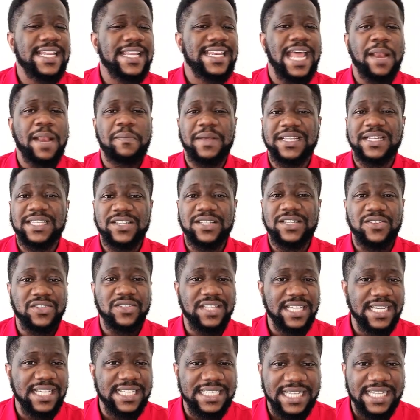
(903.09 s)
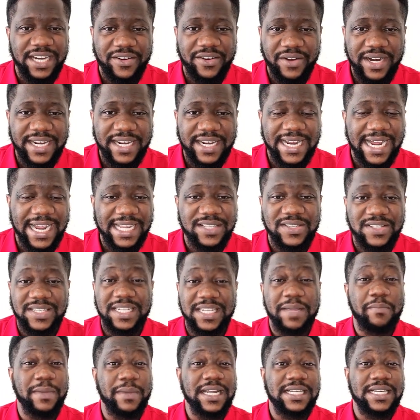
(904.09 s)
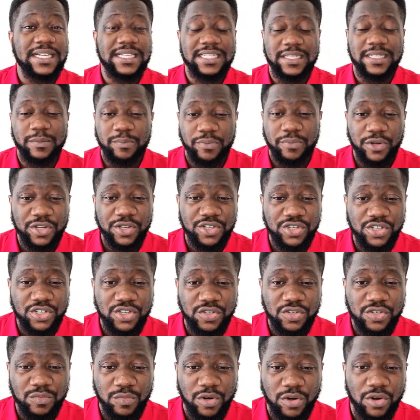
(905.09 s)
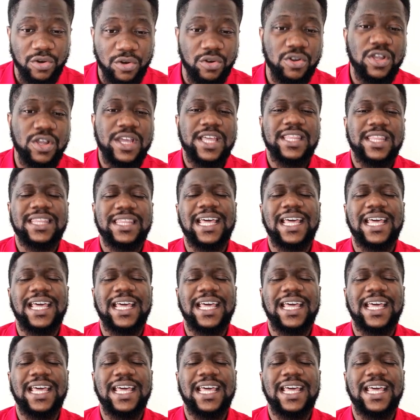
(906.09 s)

That person you think is a great guy today might disappoint you tomorrow.